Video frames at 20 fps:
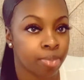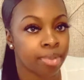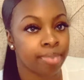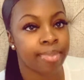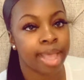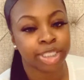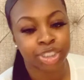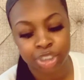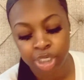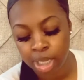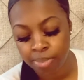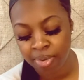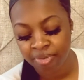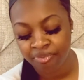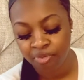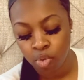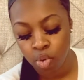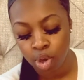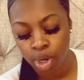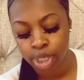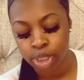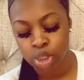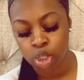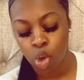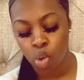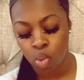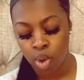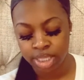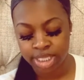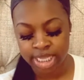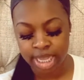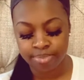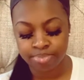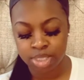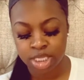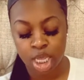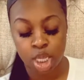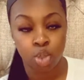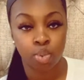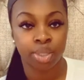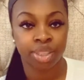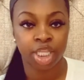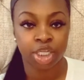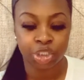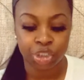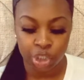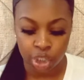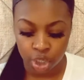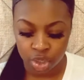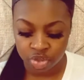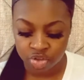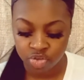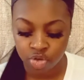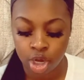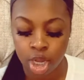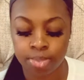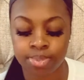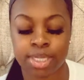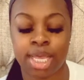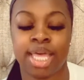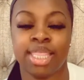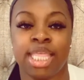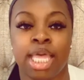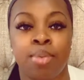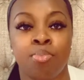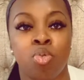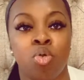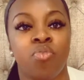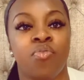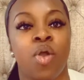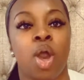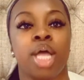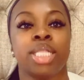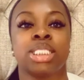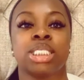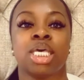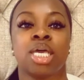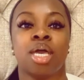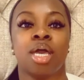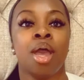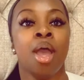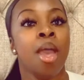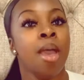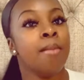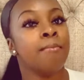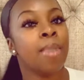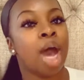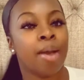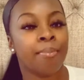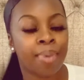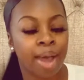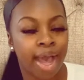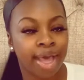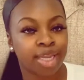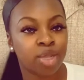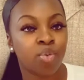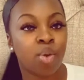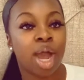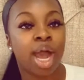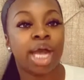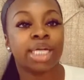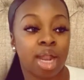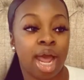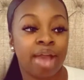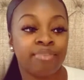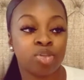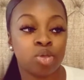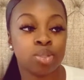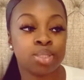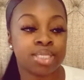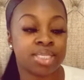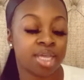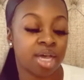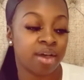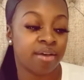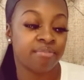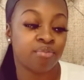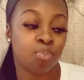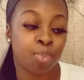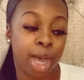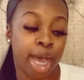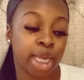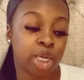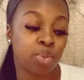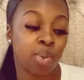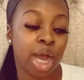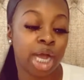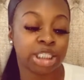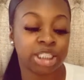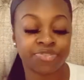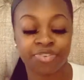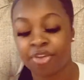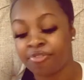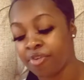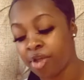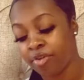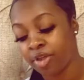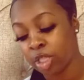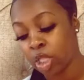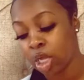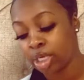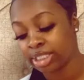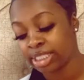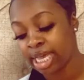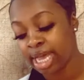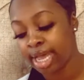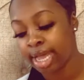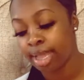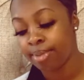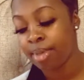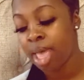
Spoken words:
mention it before, so once I'm done with the sugar scrubs, I then move on to my body wash. I've used Dove body wash for a very long time.